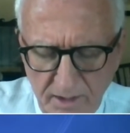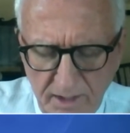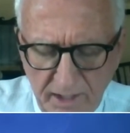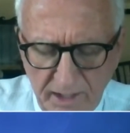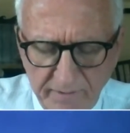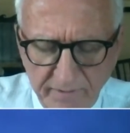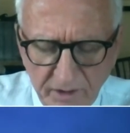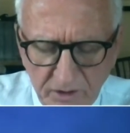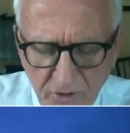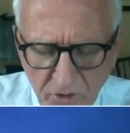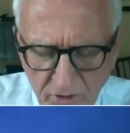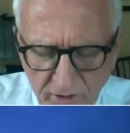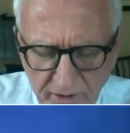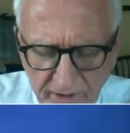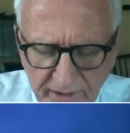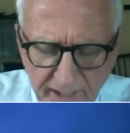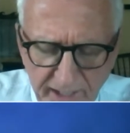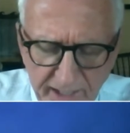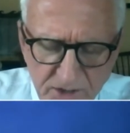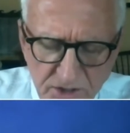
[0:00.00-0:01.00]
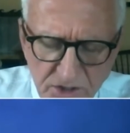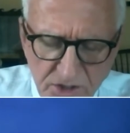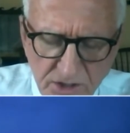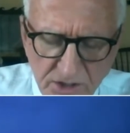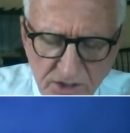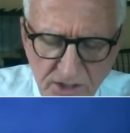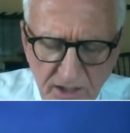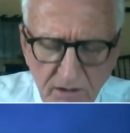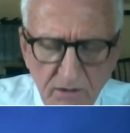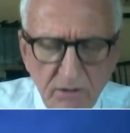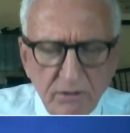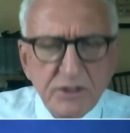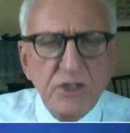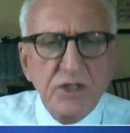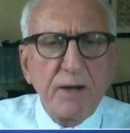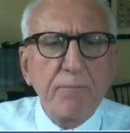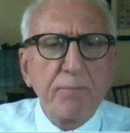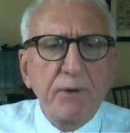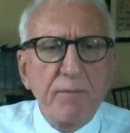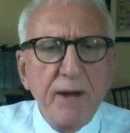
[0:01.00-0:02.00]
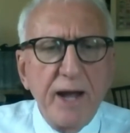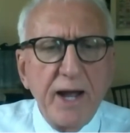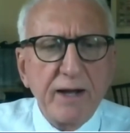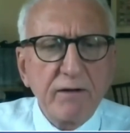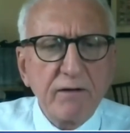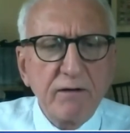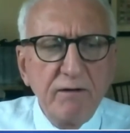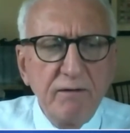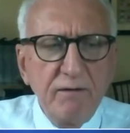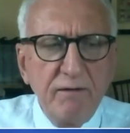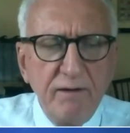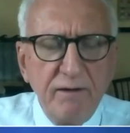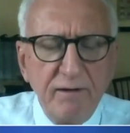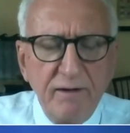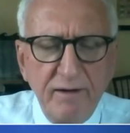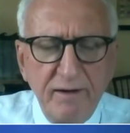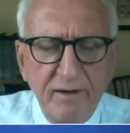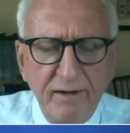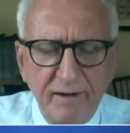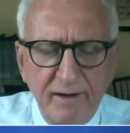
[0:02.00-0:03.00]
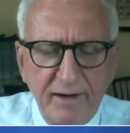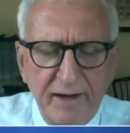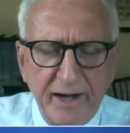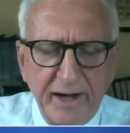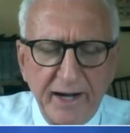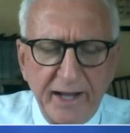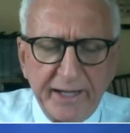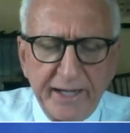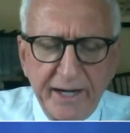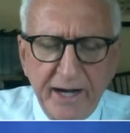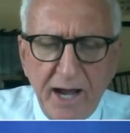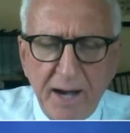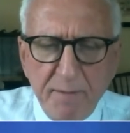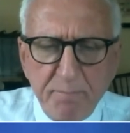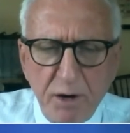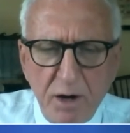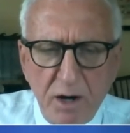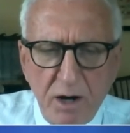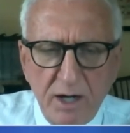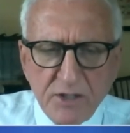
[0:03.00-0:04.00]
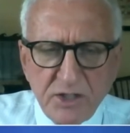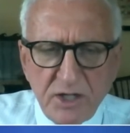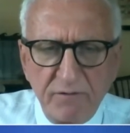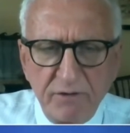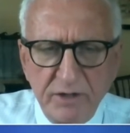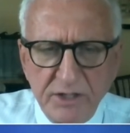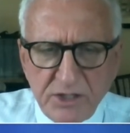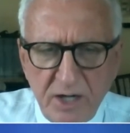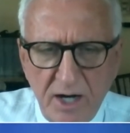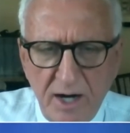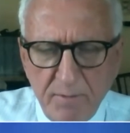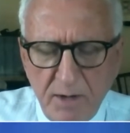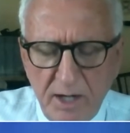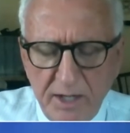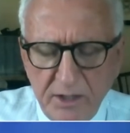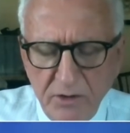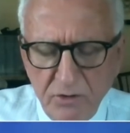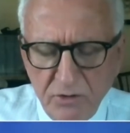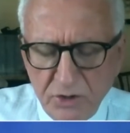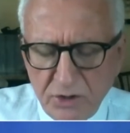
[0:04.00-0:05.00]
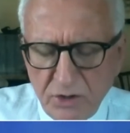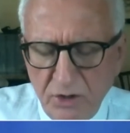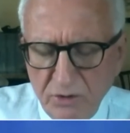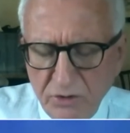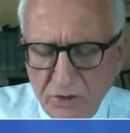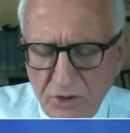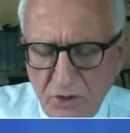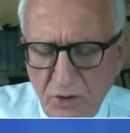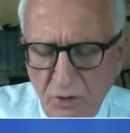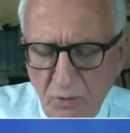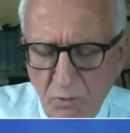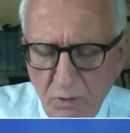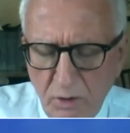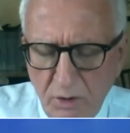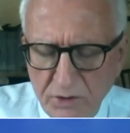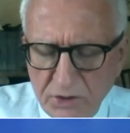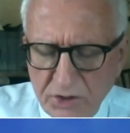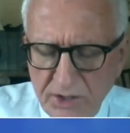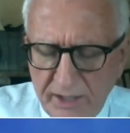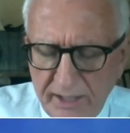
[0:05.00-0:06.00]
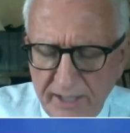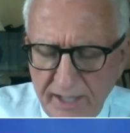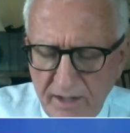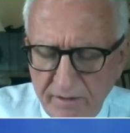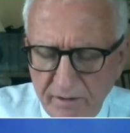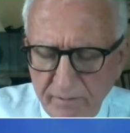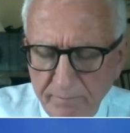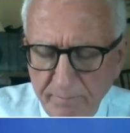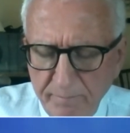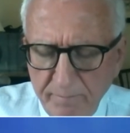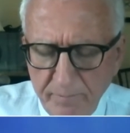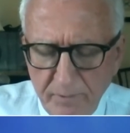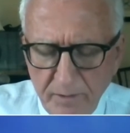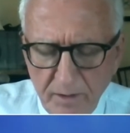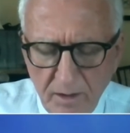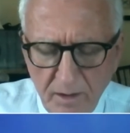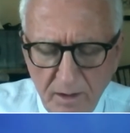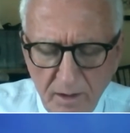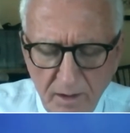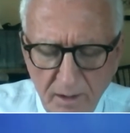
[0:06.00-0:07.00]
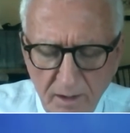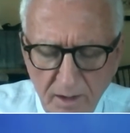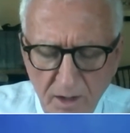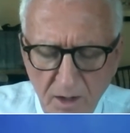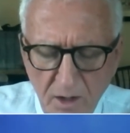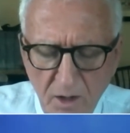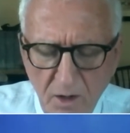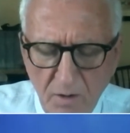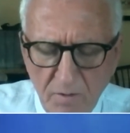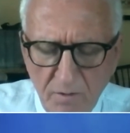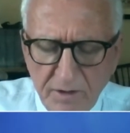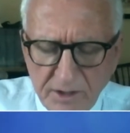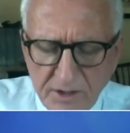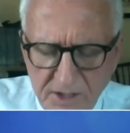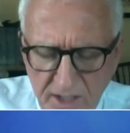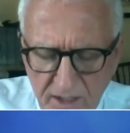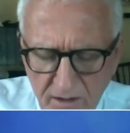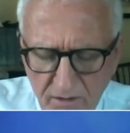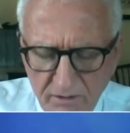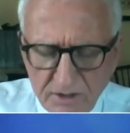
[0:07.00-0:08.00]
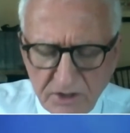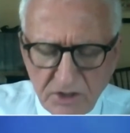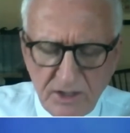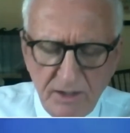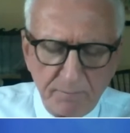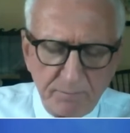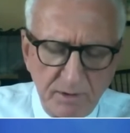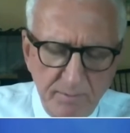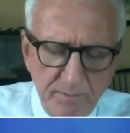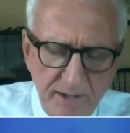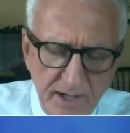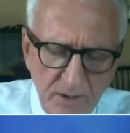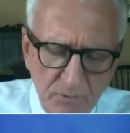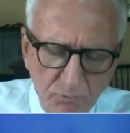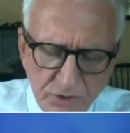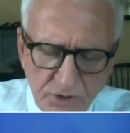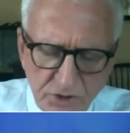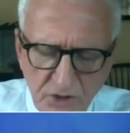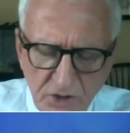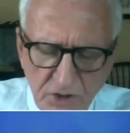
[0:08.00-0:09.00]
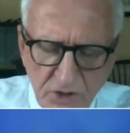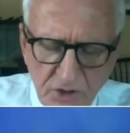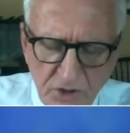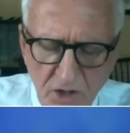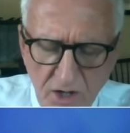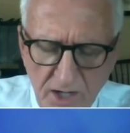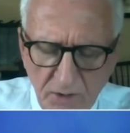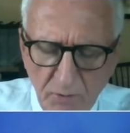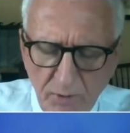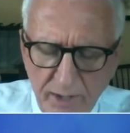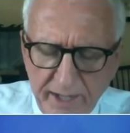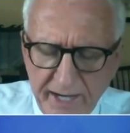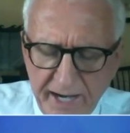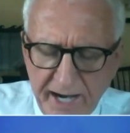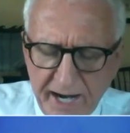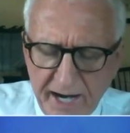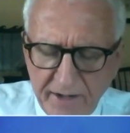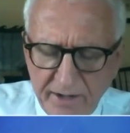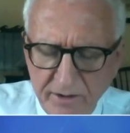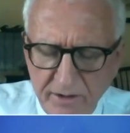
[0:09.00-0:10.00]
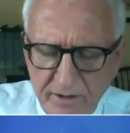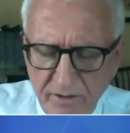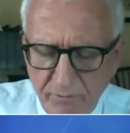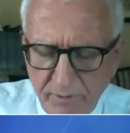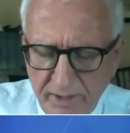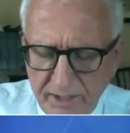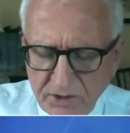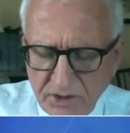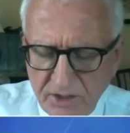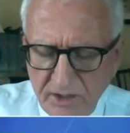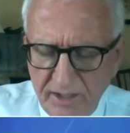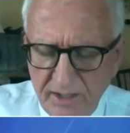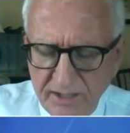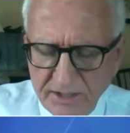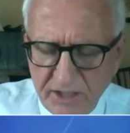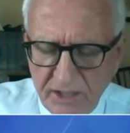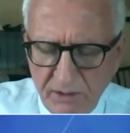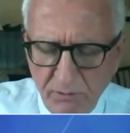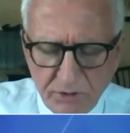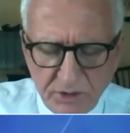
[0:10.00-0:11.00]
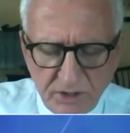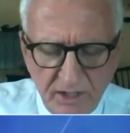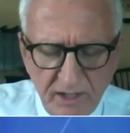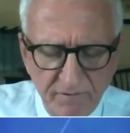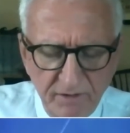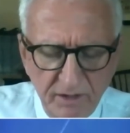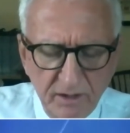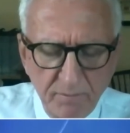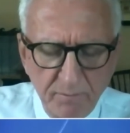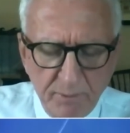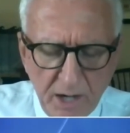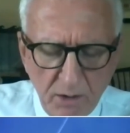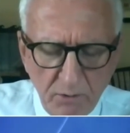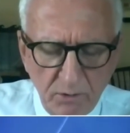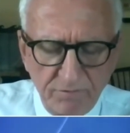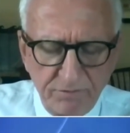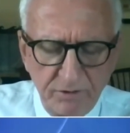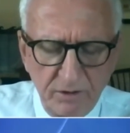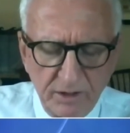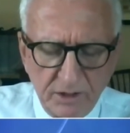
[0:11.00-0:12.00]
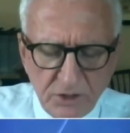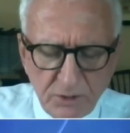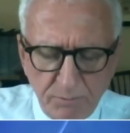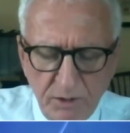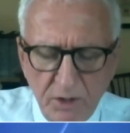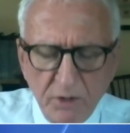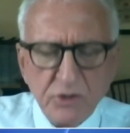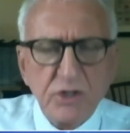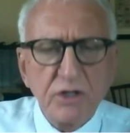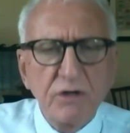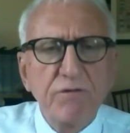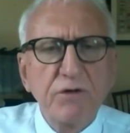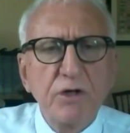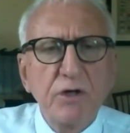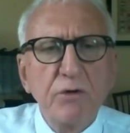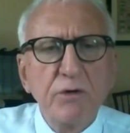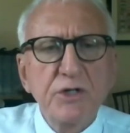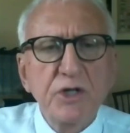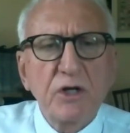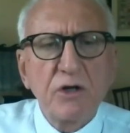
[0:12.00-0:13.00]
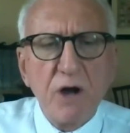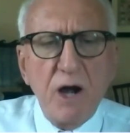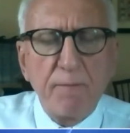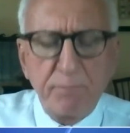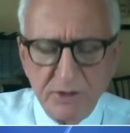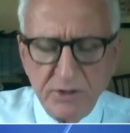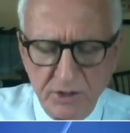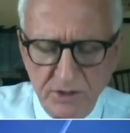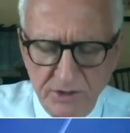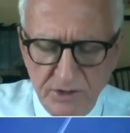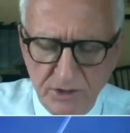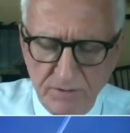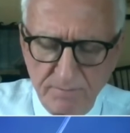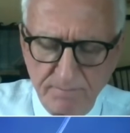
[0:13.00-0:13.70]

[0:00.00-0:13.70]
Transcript: In the current case, the terrorist diplomat, and I get I pause every time I use those two words together. The terrorist diplomat was caught red handed, arrested as he was giving a powerful explosive to his accomplices